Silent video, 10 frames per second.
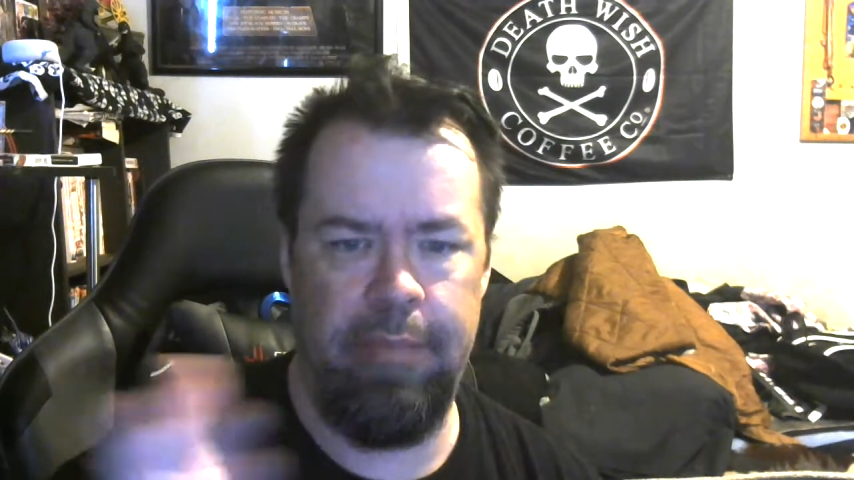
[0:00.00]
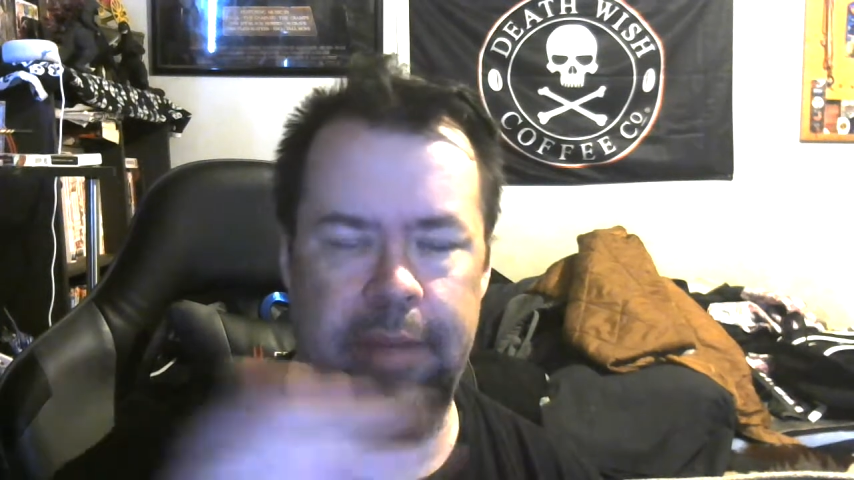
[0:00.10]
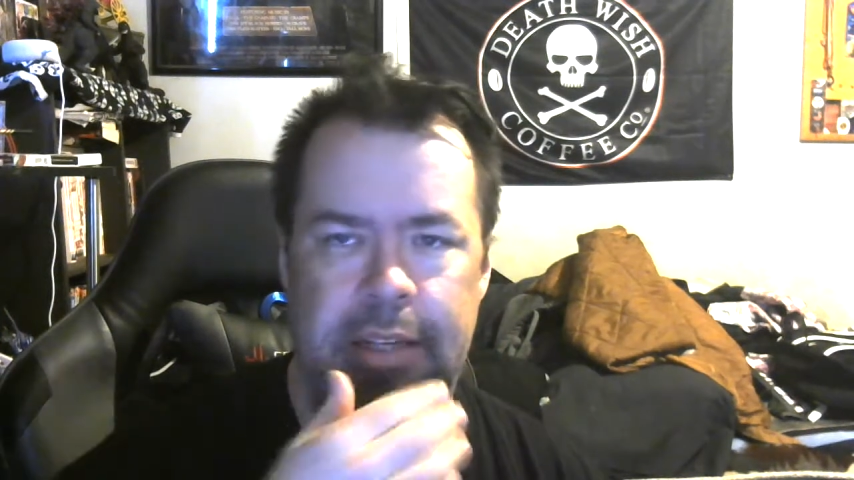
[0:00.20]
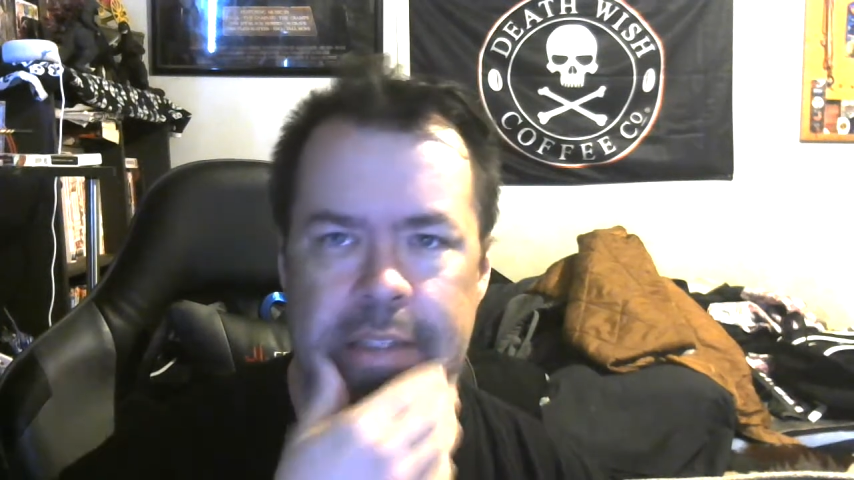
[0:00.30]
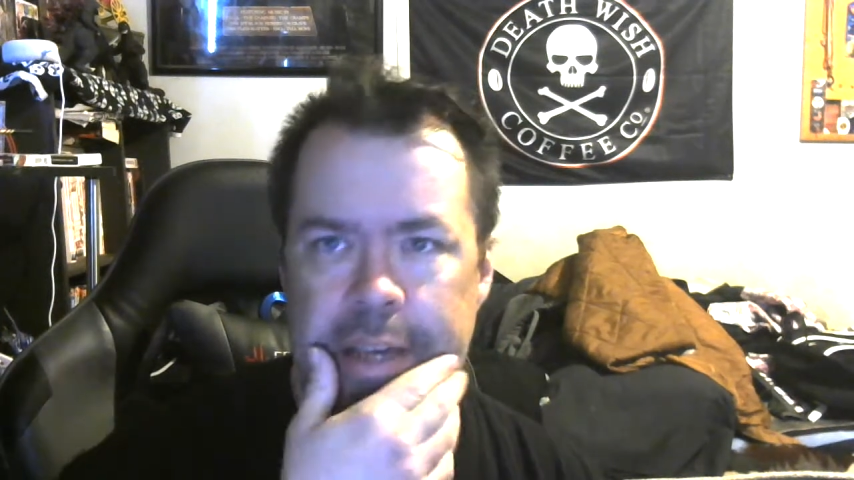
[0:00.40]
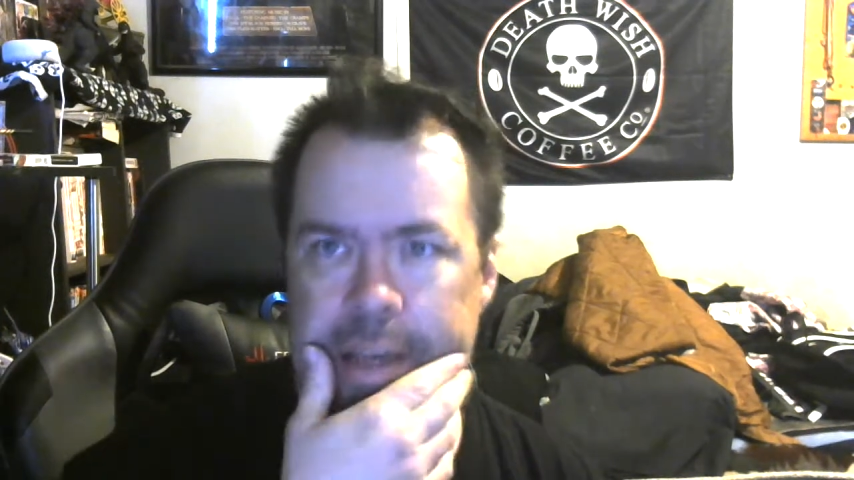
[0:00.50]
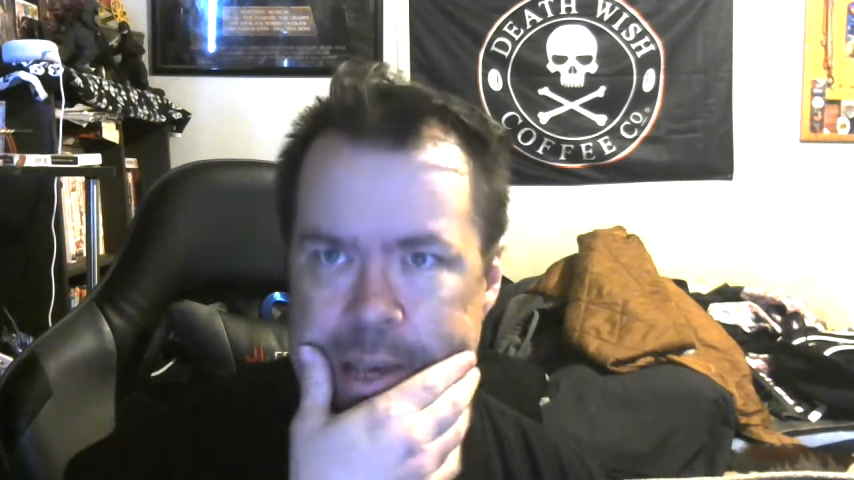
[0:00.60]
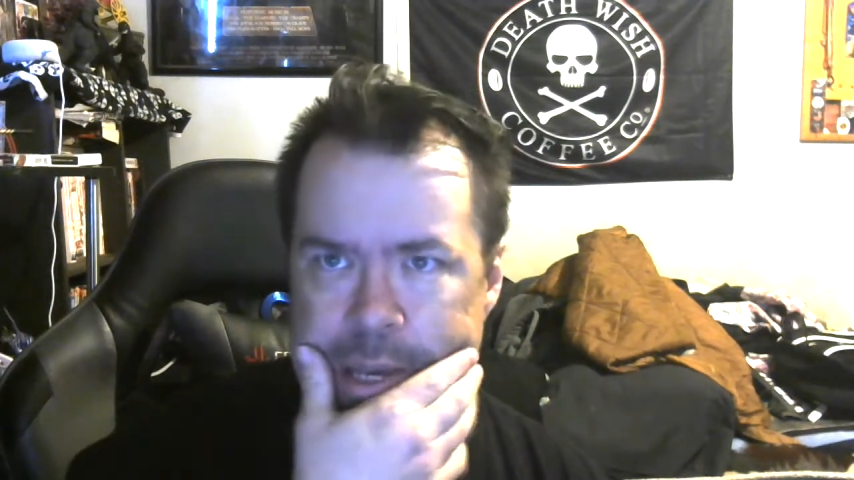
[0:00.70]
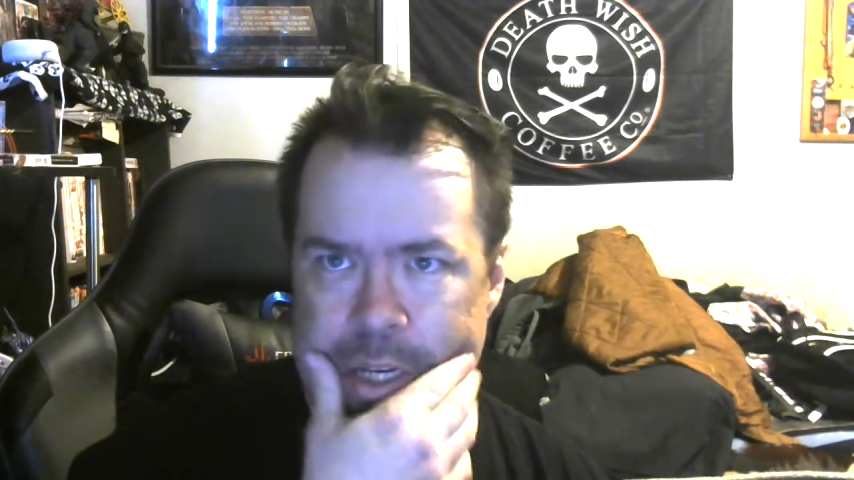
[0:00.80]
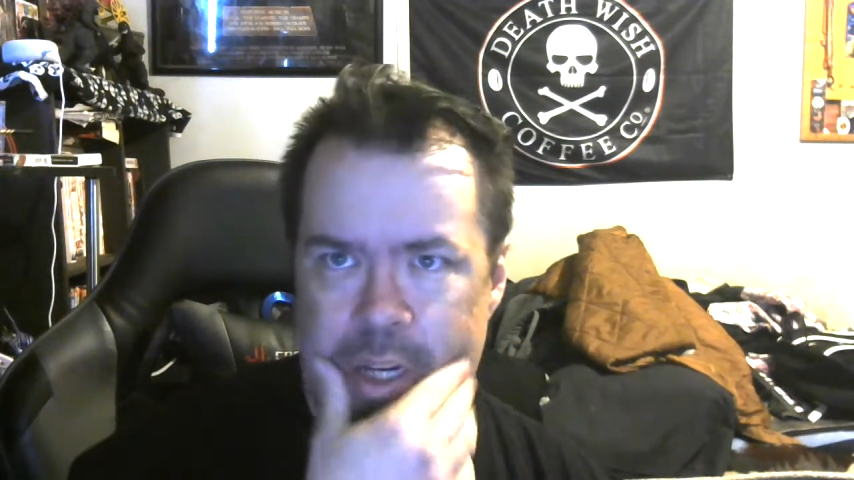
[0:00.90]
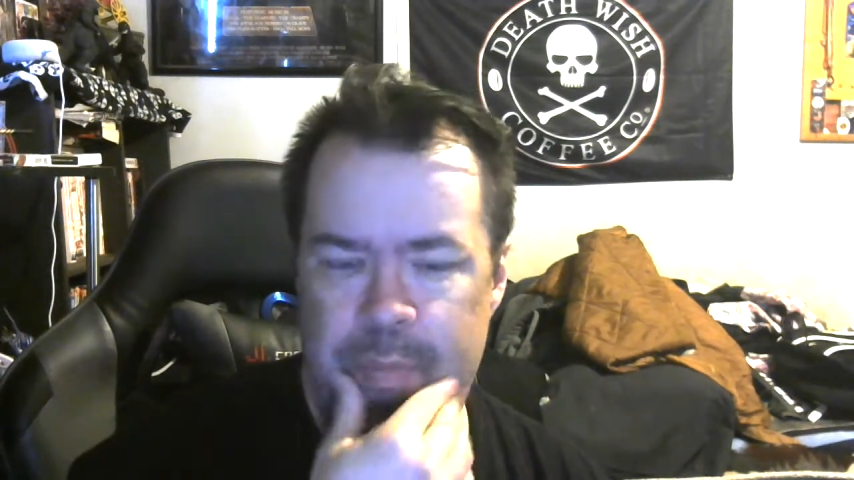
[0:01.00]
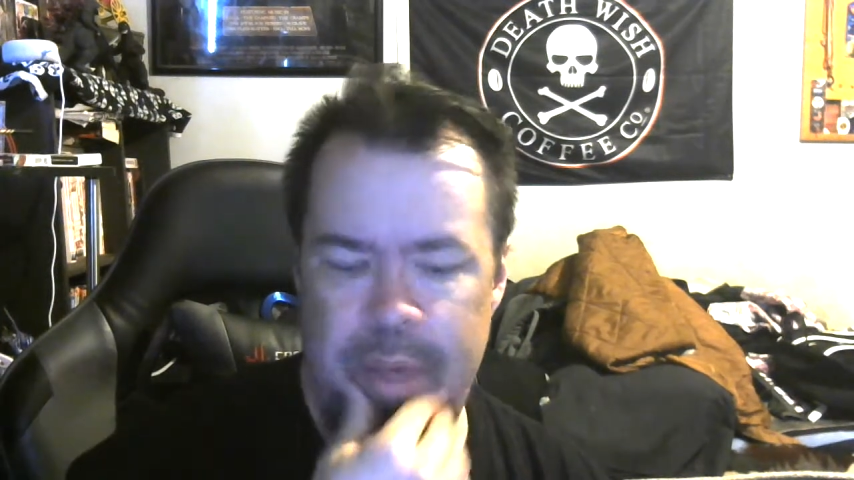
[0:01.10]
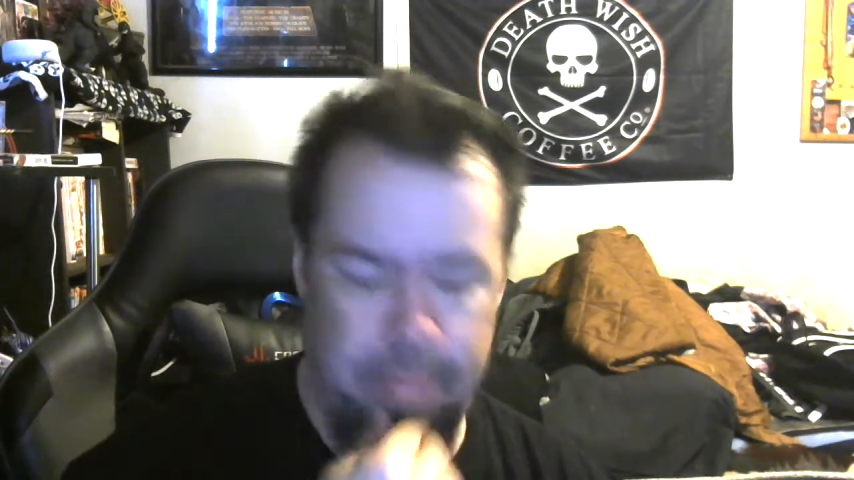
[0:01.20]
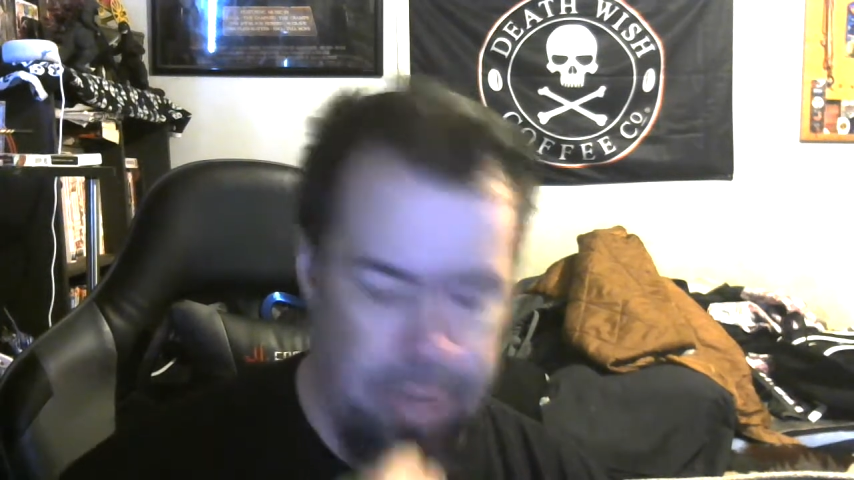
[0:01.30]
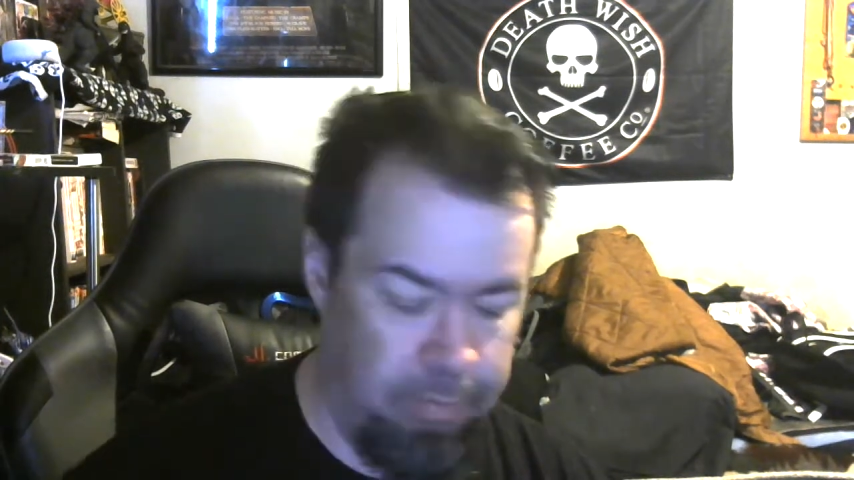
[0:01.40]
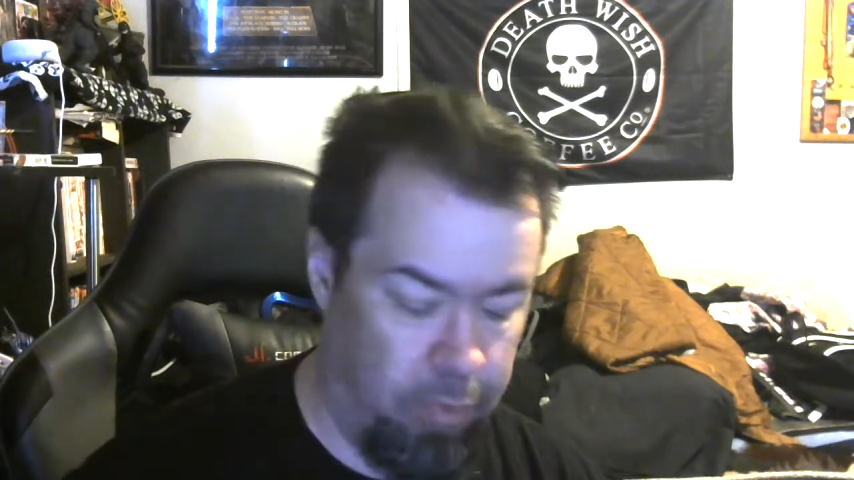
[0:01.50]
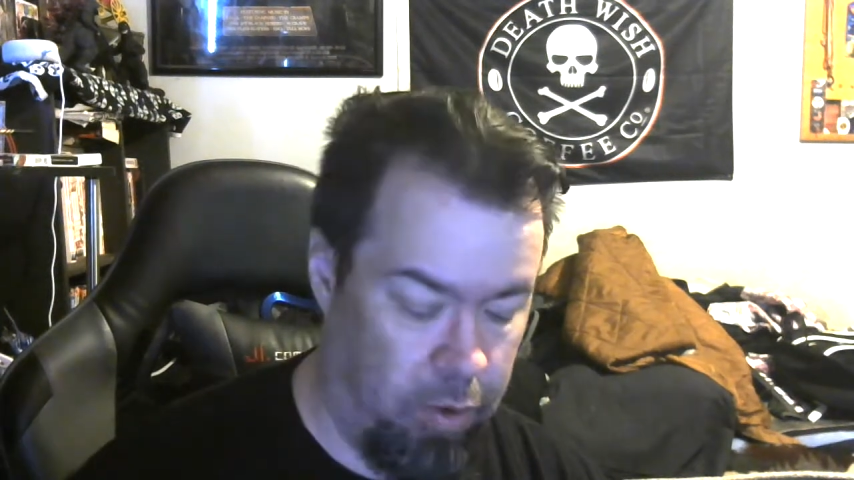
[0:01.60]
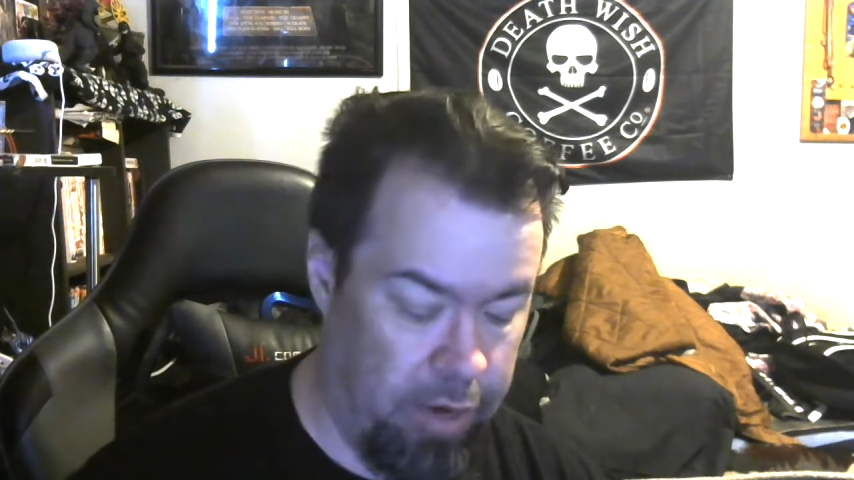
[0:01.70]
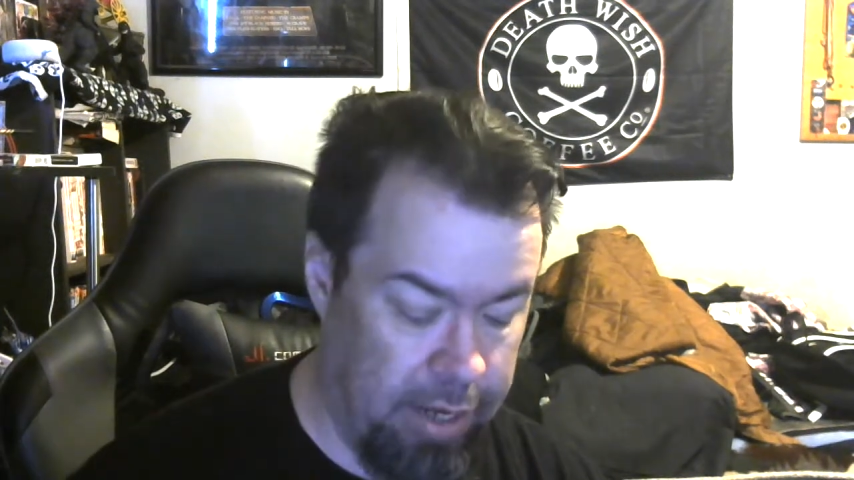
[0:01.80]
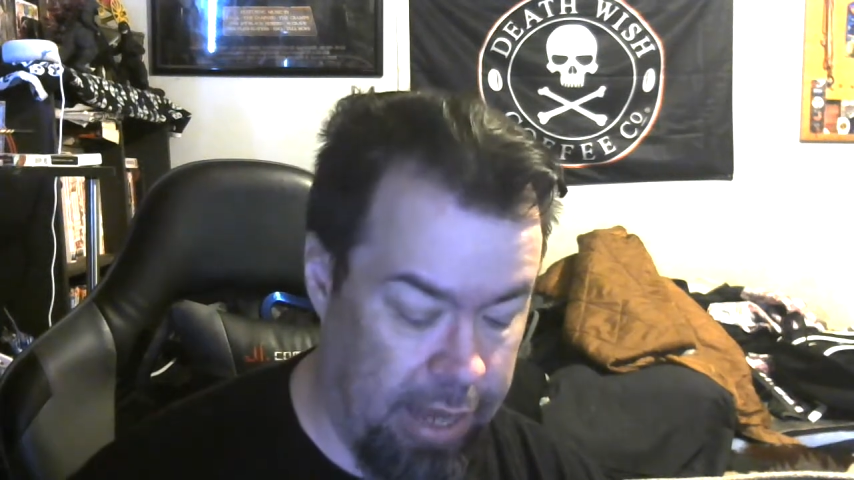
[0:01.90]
minutes, could be a bit boring.